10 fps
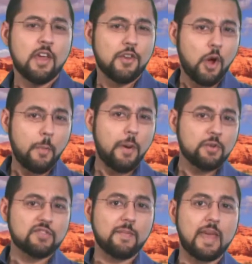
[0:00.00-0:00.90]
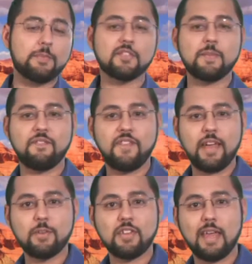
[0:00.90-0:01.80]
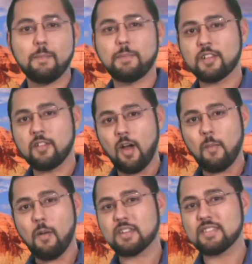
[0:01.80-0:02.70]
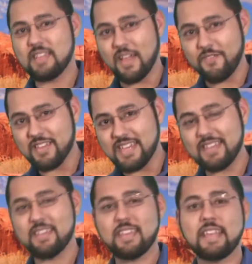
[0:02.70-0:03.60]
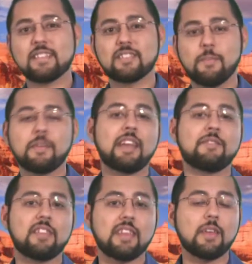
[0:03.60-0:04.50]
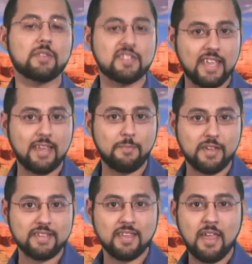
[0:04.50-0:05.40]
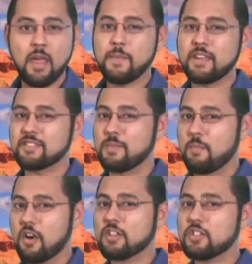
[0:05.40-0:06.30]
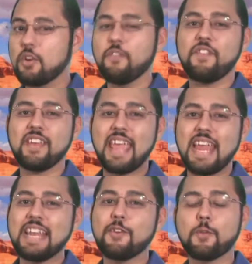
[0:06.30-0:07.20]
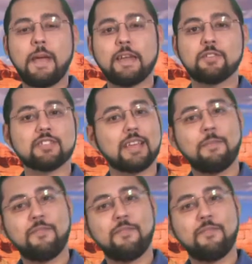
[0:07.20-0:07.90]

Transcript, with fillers: No bones of mammals have been found yet, but the claw marks definitely indicate some kind of digging was taking place because the marks don't fit any other patterns like